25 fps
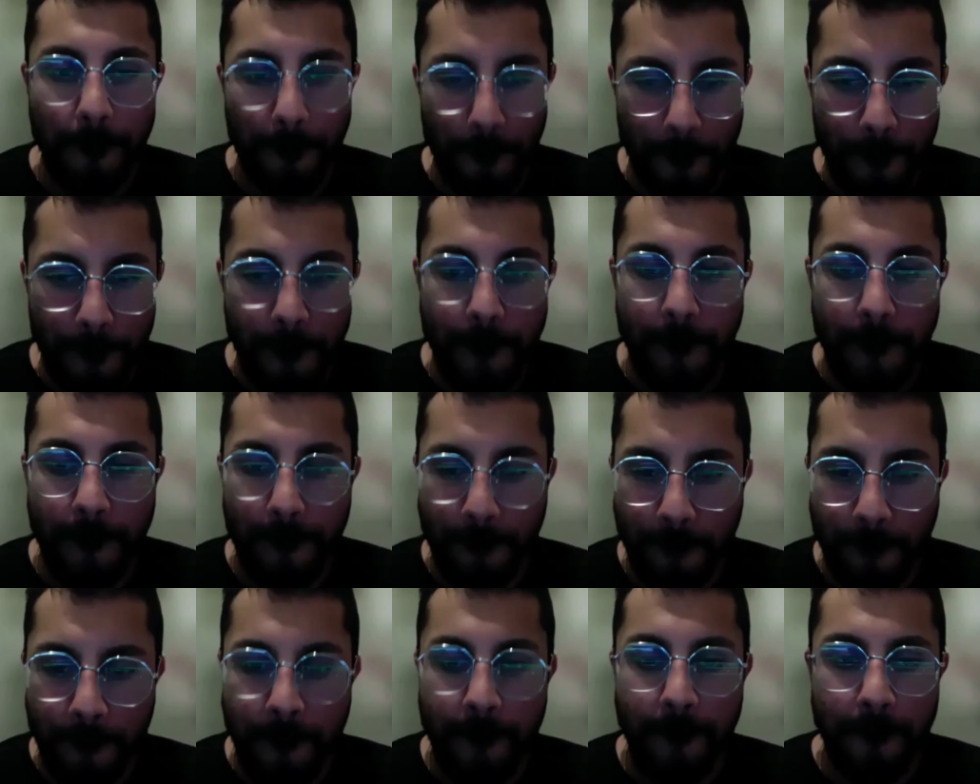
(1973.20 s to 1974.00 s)
government
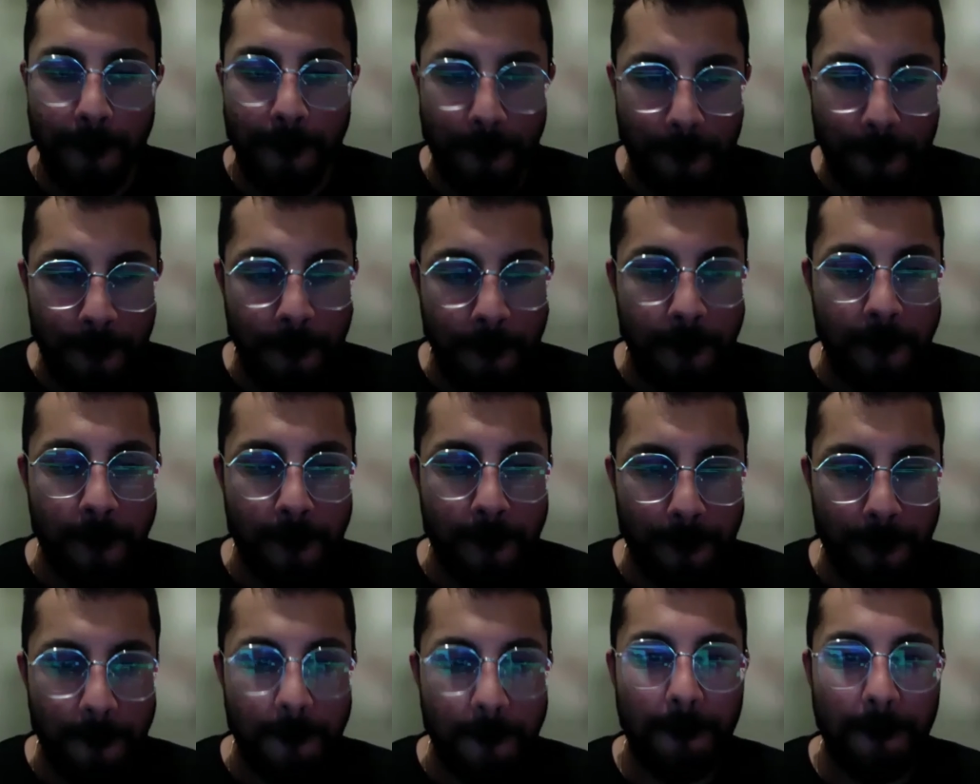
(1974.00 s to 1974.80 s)
gets out of the way,
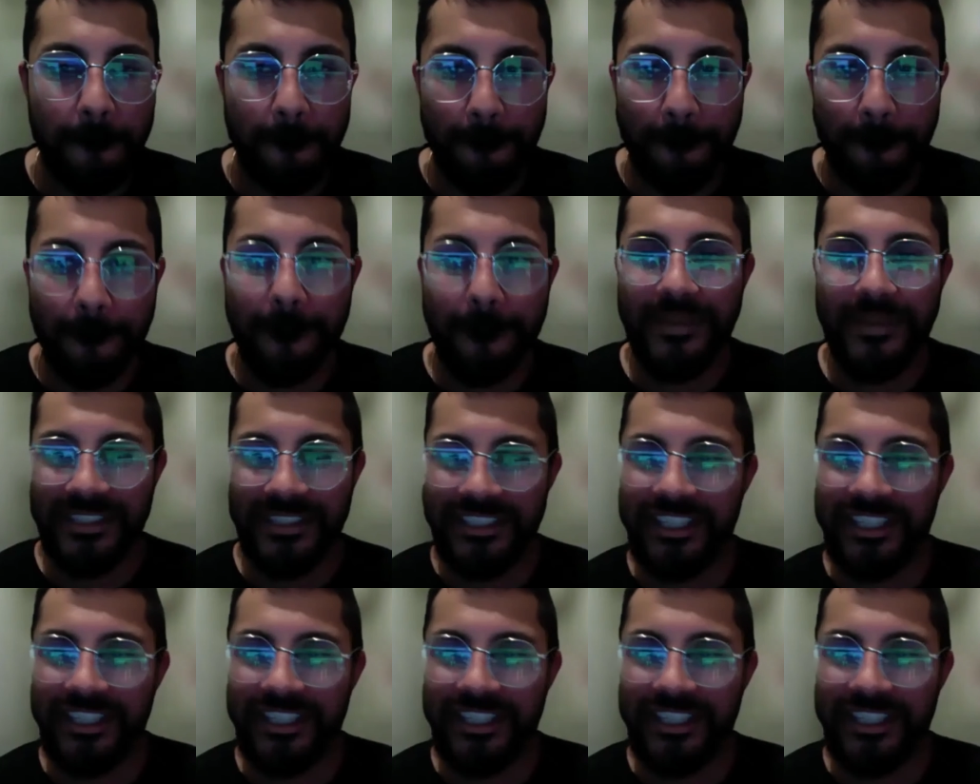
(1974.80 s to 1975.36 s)
and